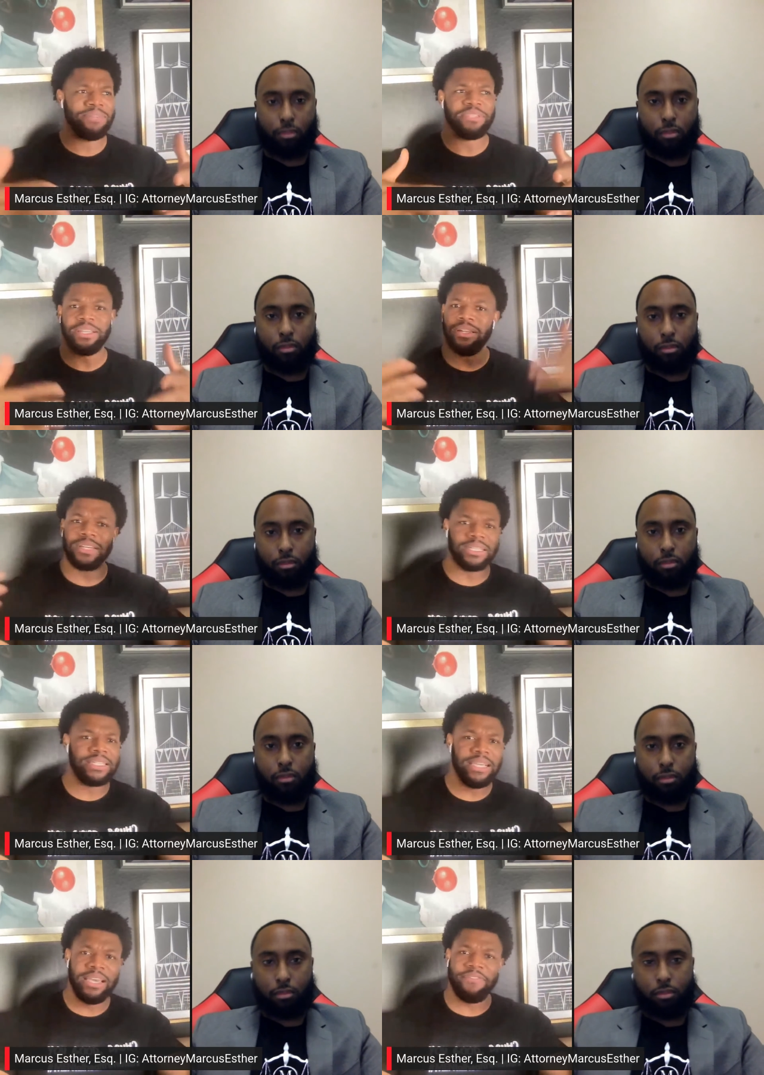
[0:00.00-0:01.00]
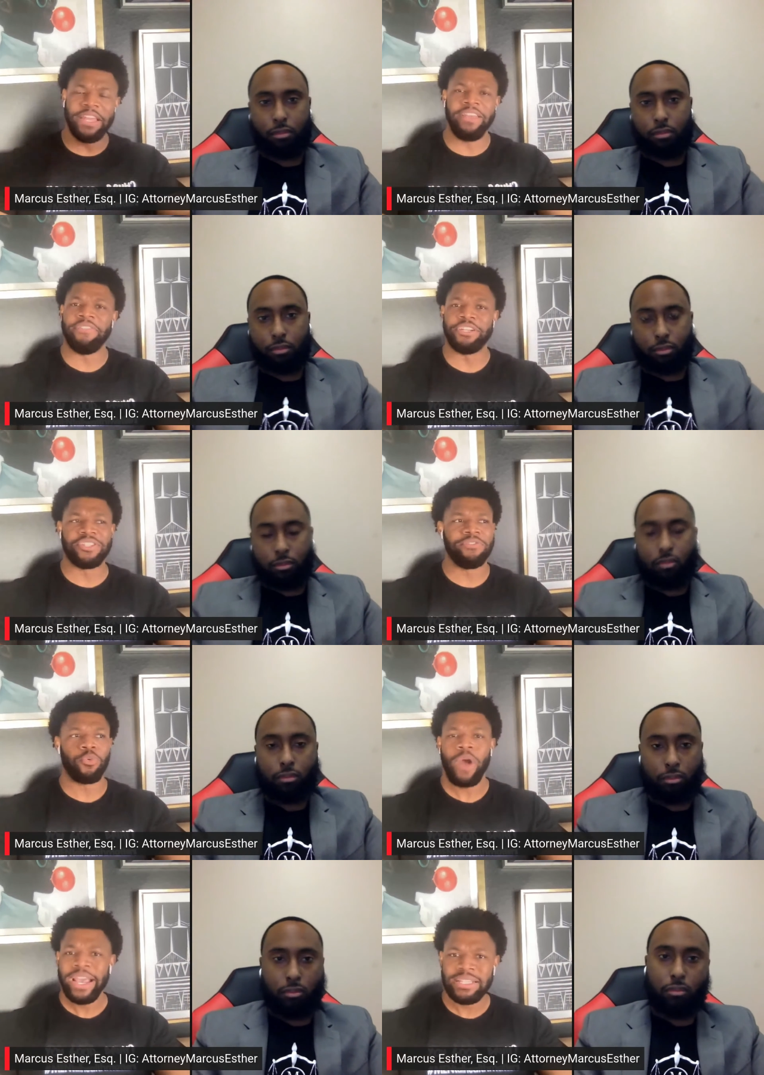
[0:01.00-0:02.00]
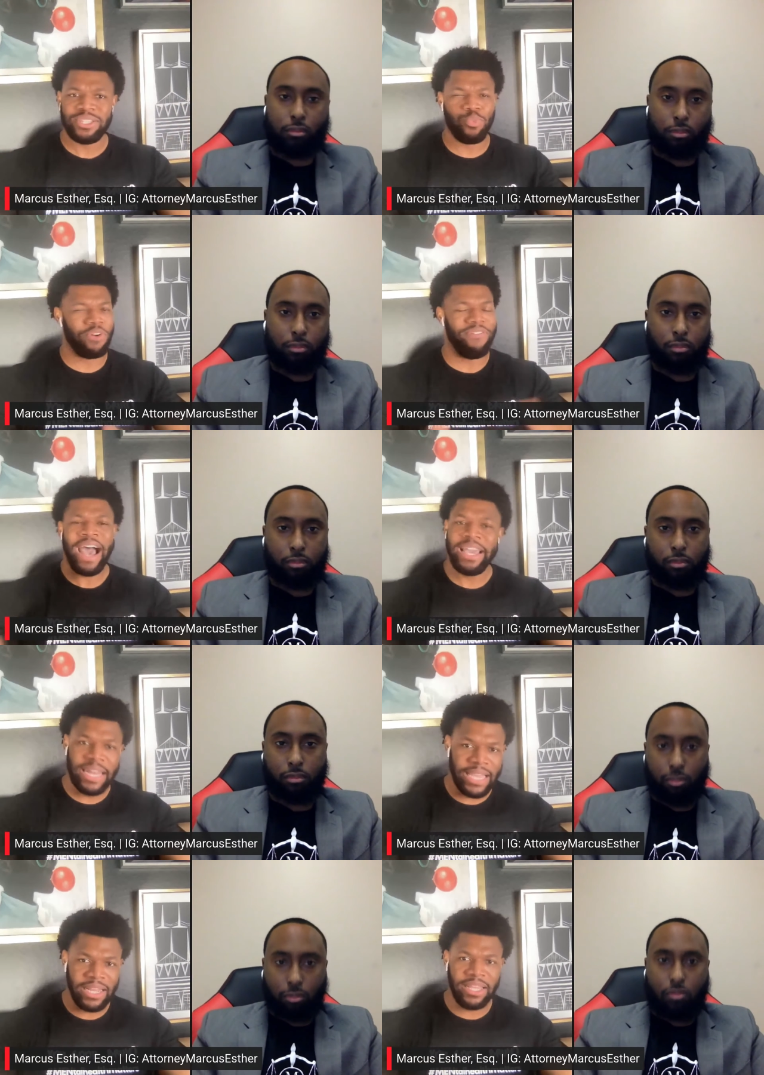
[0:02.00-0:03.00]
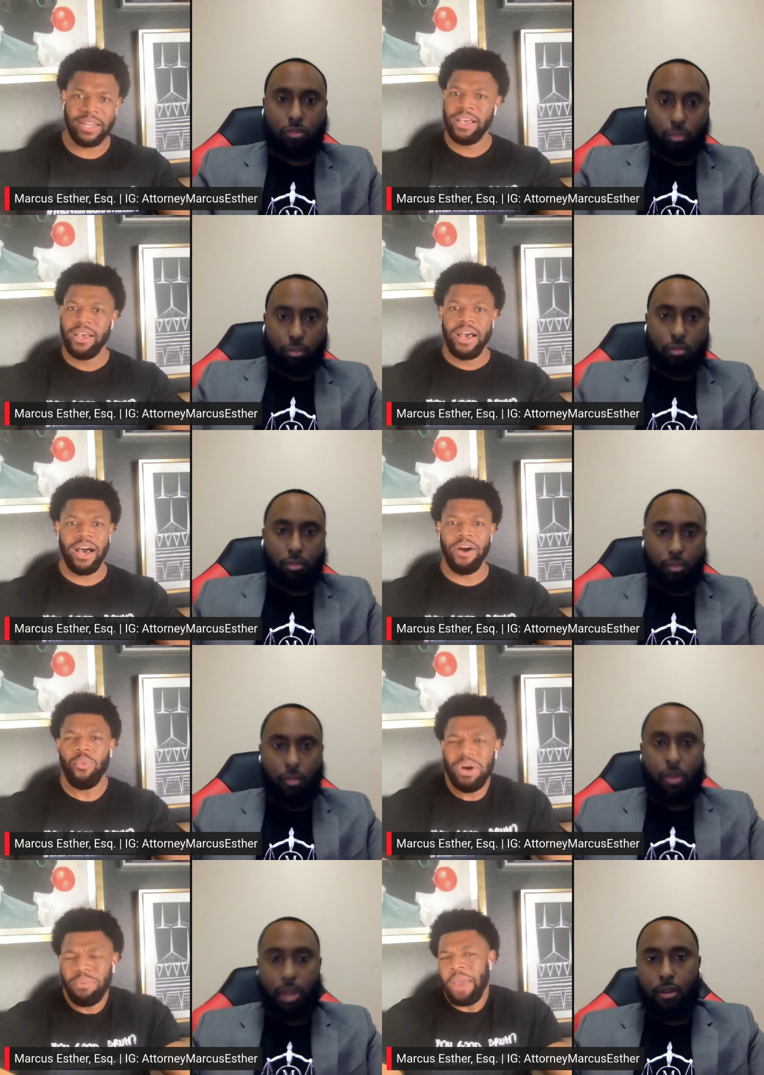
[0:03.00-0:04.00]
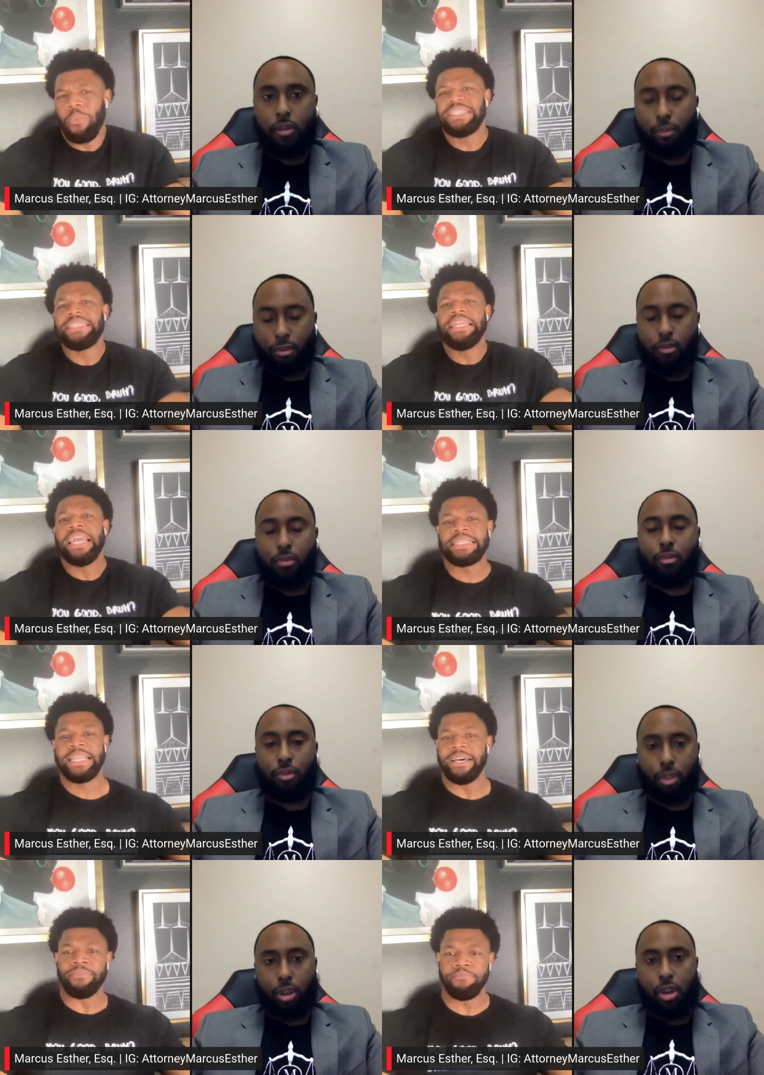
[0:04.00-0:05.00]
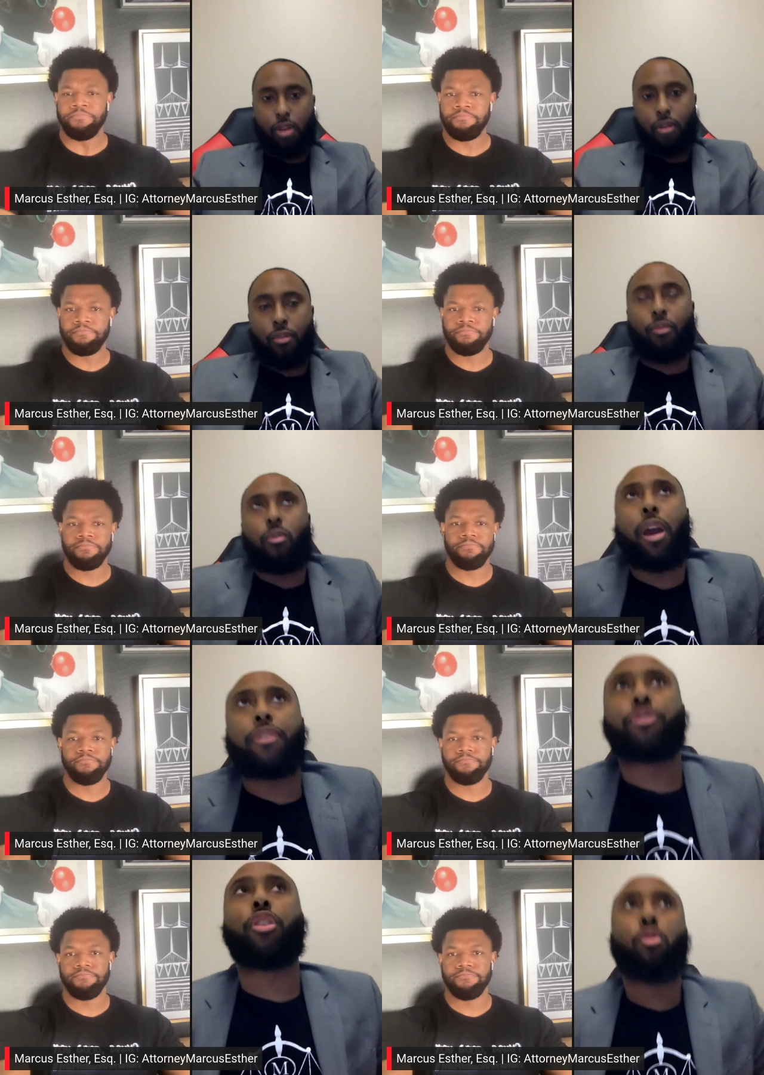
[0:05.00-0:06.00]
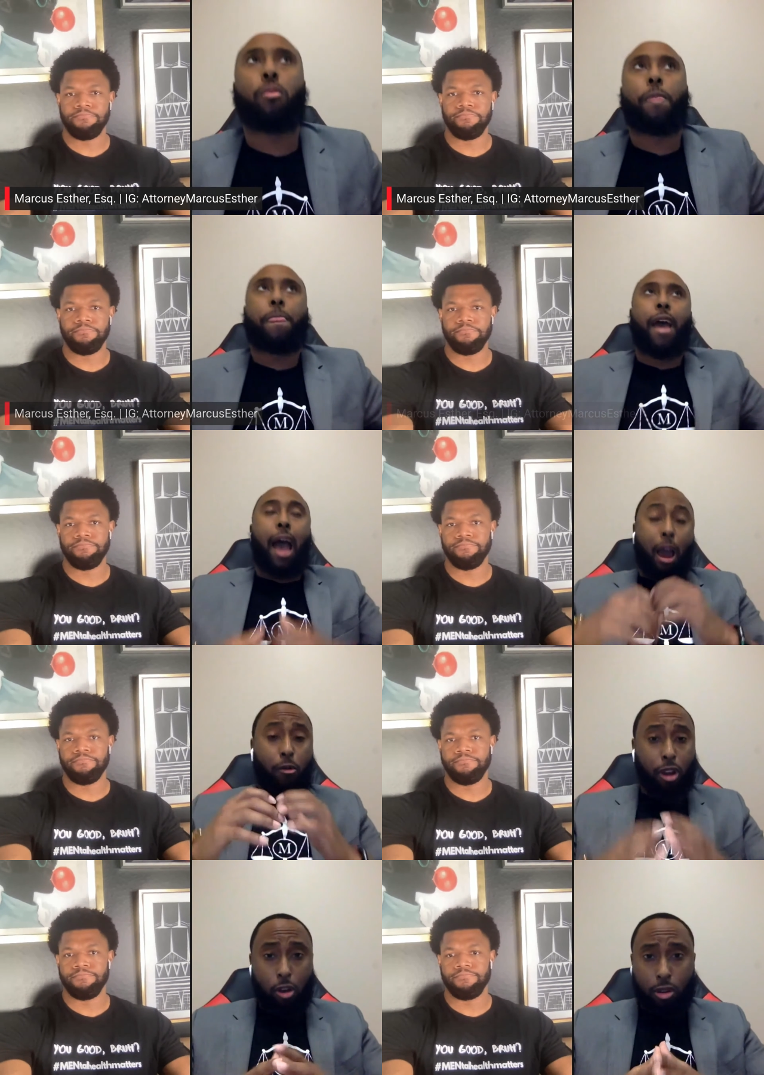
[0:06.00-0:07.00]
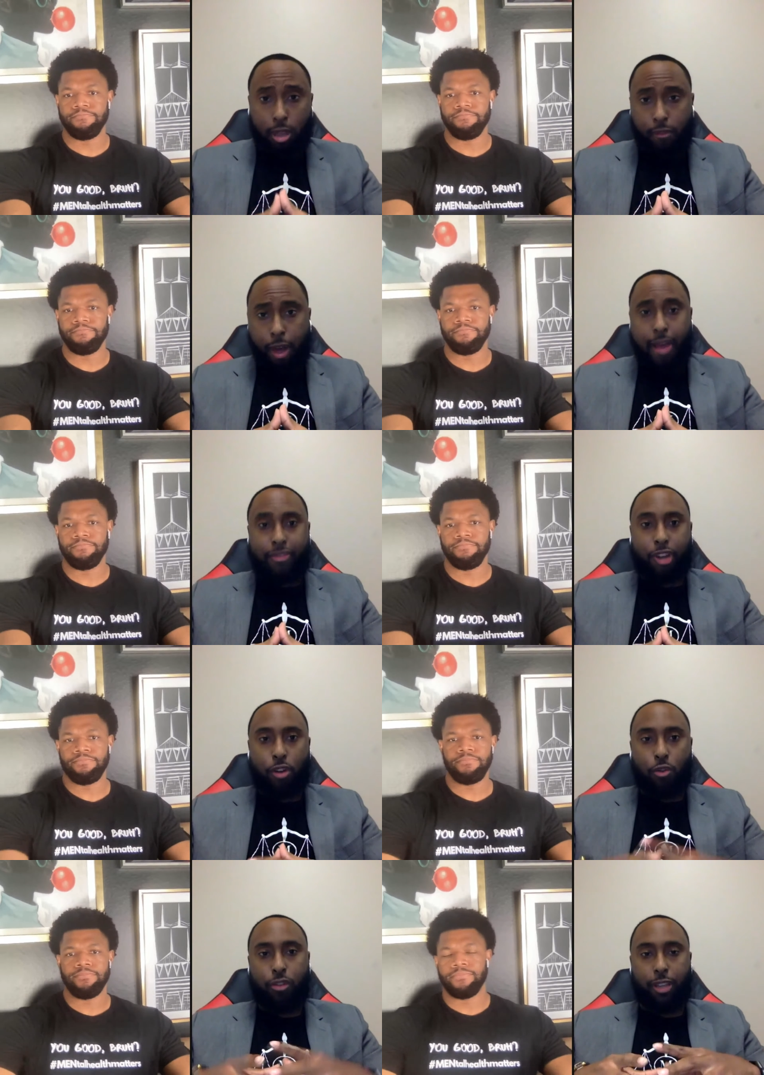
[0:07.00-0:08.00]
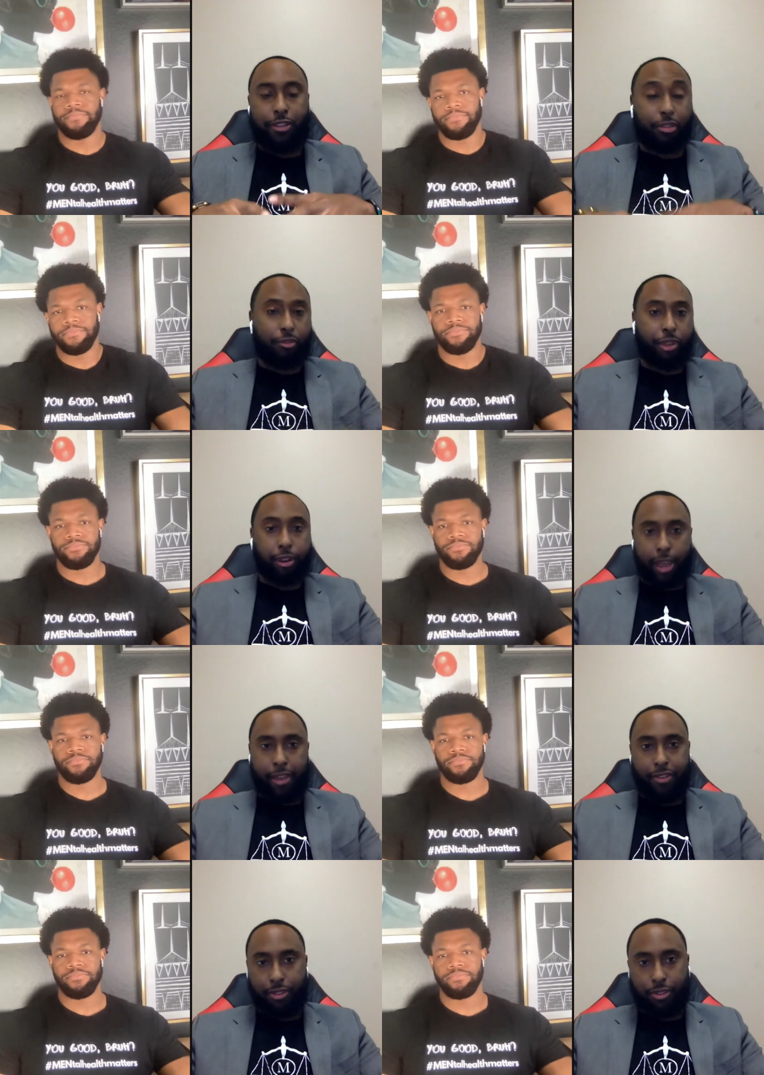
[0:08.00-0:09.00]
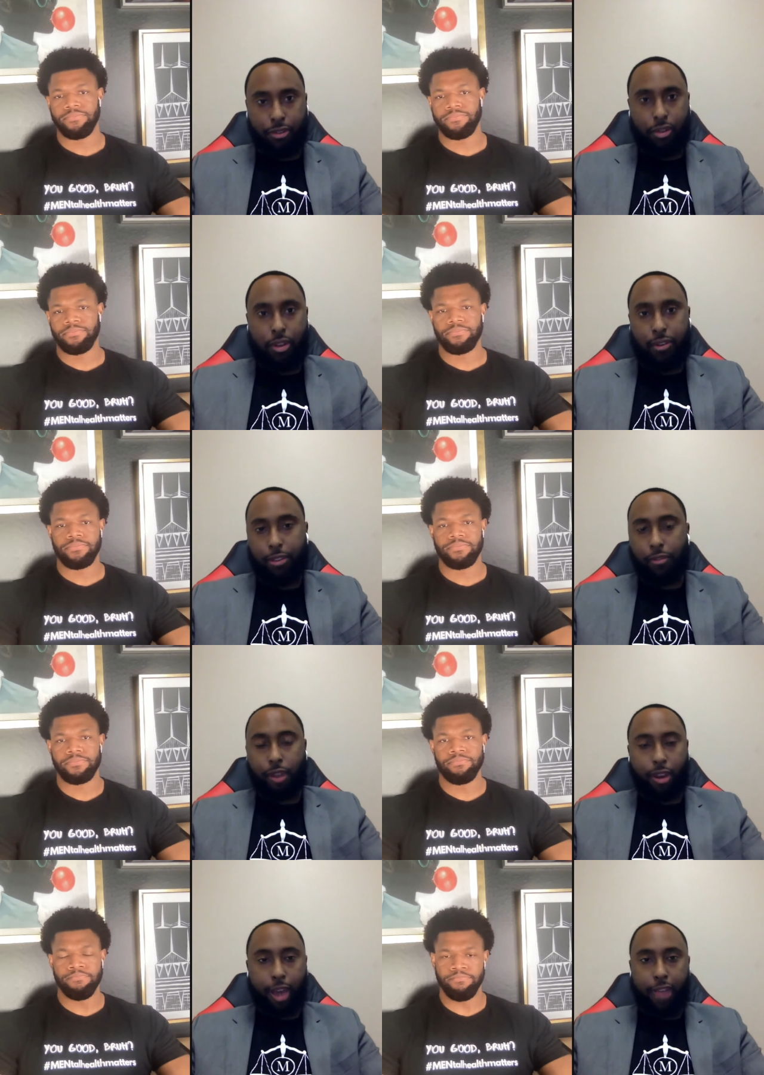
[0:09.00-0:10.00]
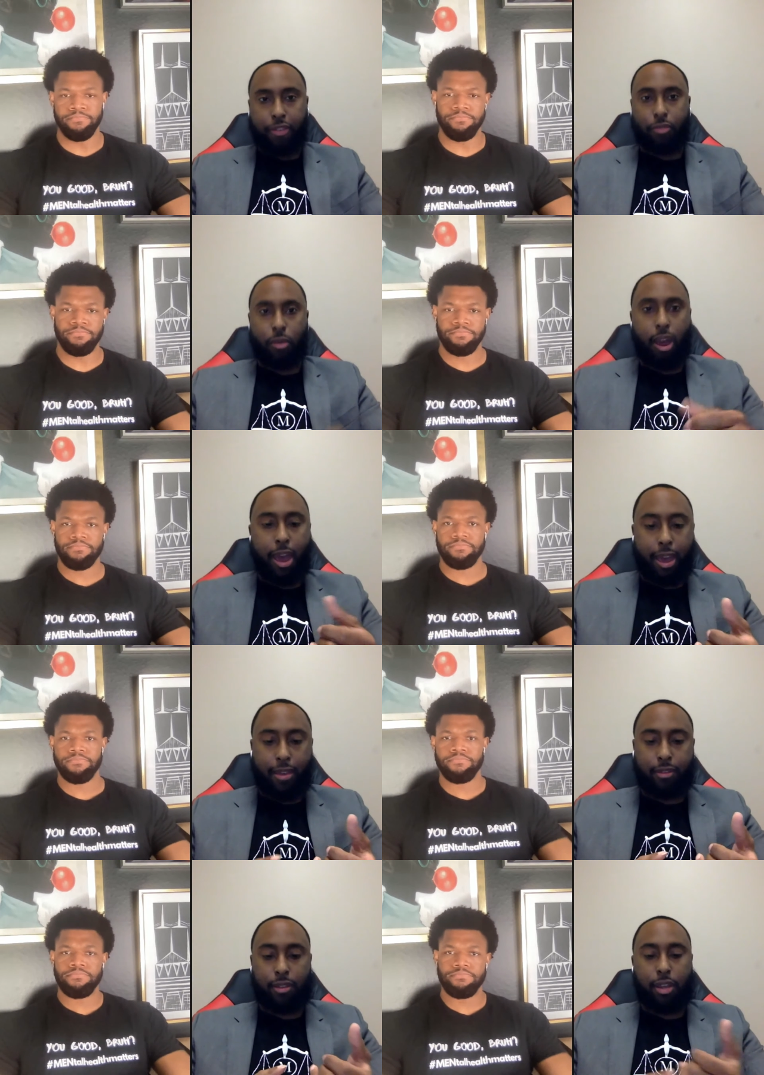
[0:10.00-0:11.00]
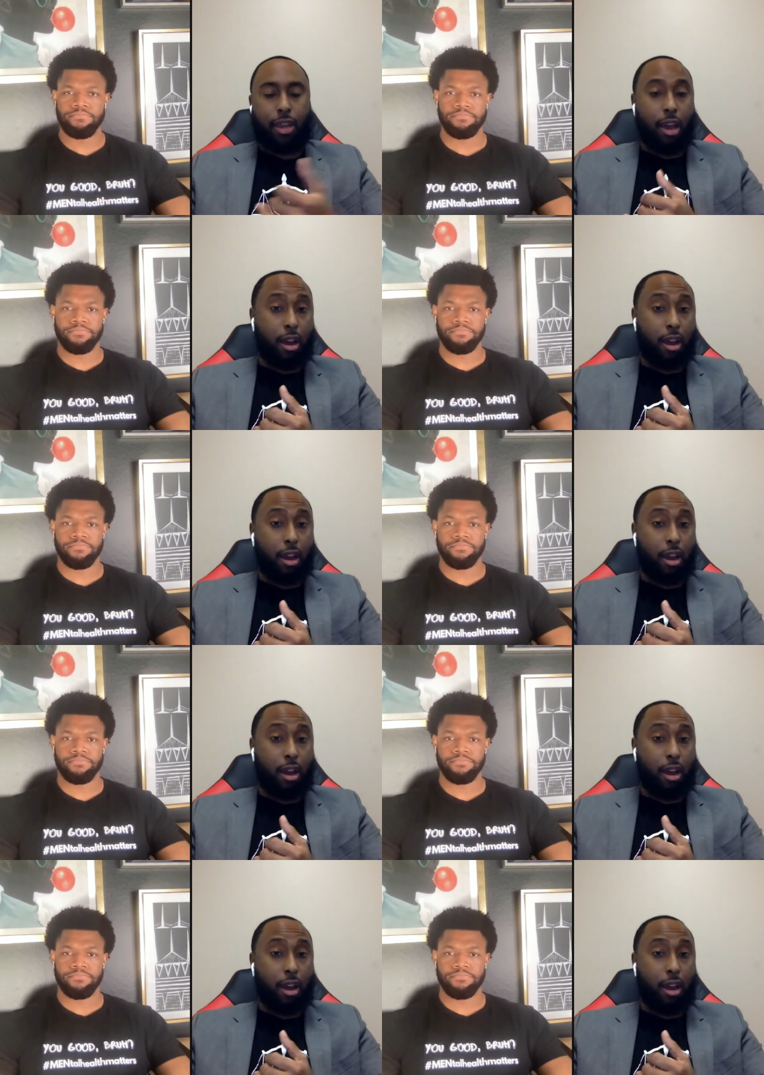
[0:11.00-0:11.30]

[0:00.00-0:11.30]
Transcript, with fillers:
Speaker 1: them to look and see if any of their civil rights were violated? Uh, what like what's the next step?
Speaker 2: Right. So I would only advise those in severe cases. Severe mm-hmm. cases, whereas